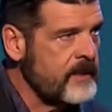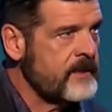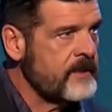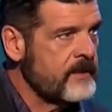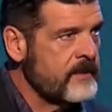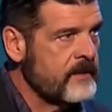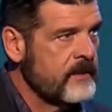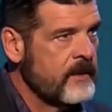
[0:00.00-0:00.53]

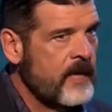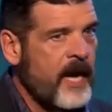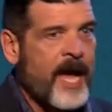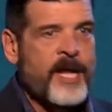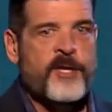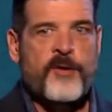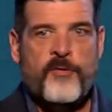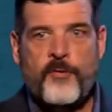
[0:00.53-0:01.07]
it,
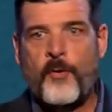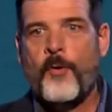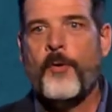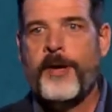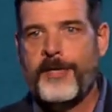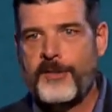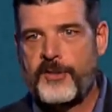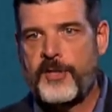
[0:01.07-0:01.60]
and you
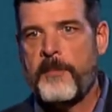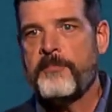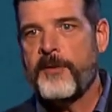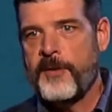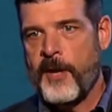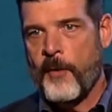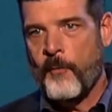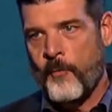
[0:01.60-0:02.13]
throw in
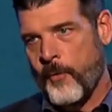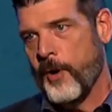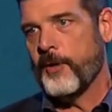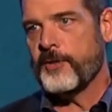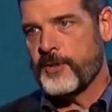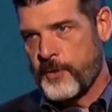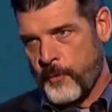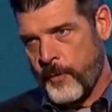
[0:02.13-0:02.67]
something that
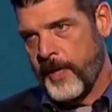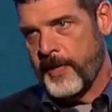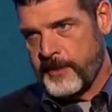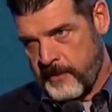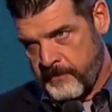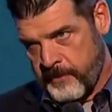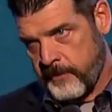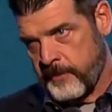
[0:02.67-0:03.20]
works the way
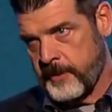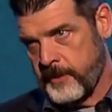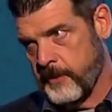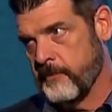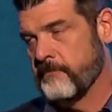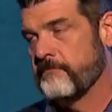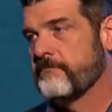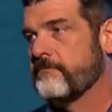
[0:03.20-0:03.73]
it's supposed
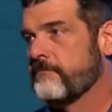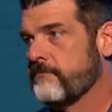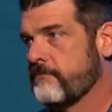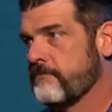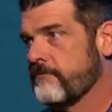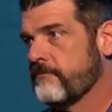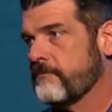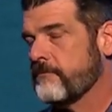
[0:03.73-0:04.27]
to.
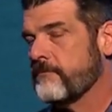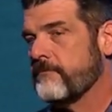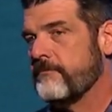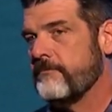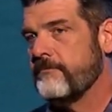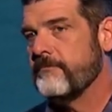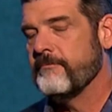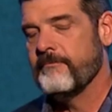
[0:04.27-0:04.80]

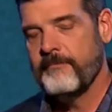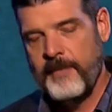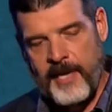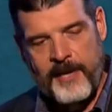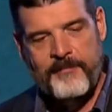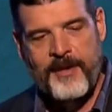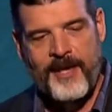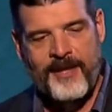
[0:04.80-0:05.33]

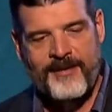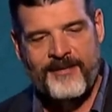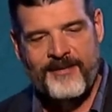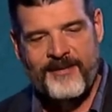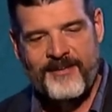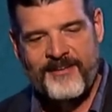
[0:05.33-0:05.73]
Amen.